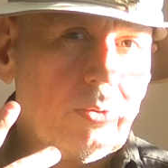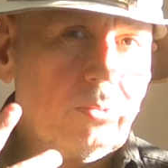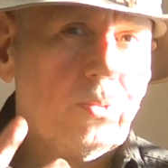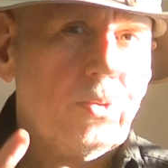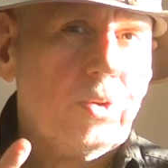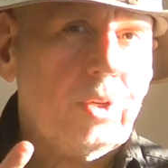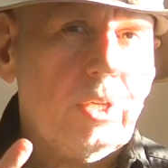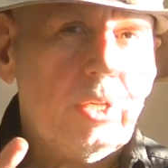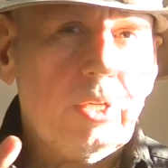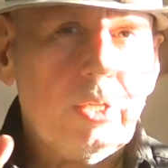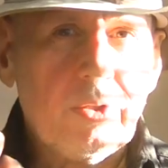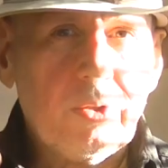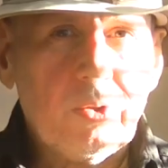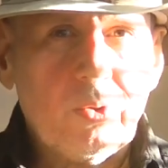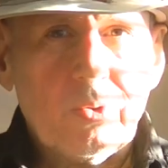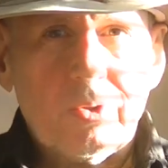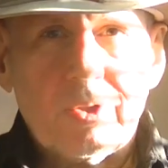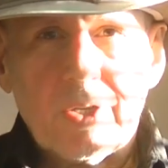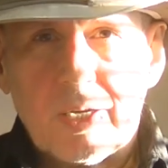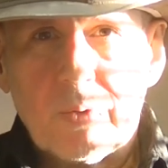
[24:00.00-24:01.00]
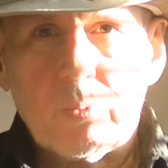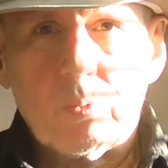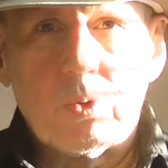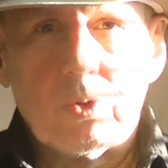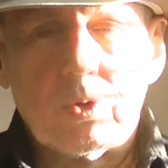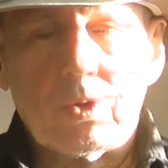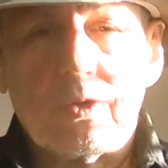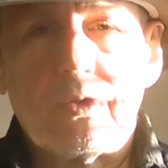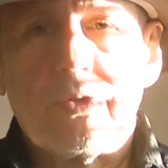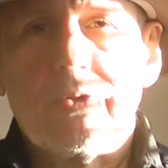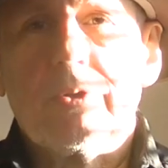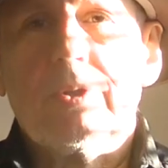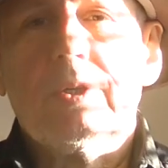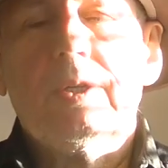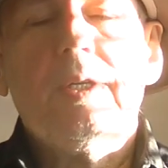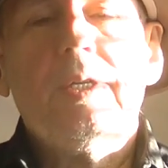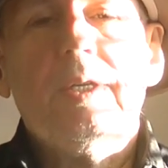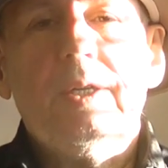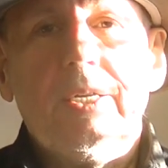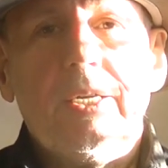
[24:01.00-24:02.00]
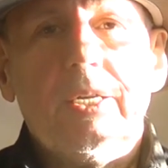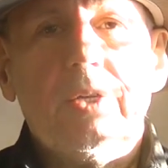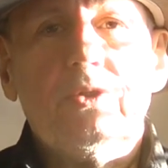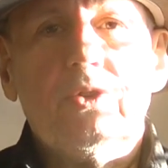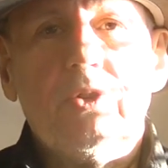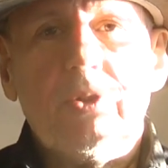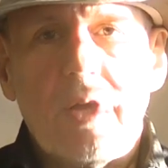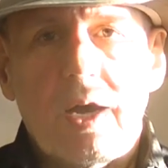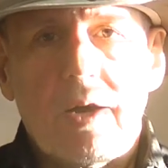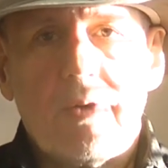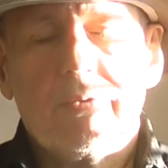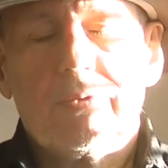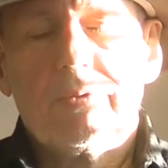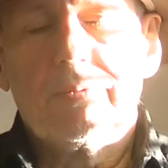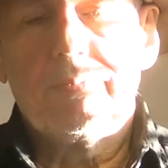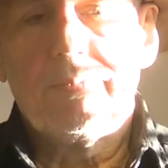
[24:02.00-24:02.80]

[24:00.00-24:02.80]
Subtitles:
3 to 10 words is enough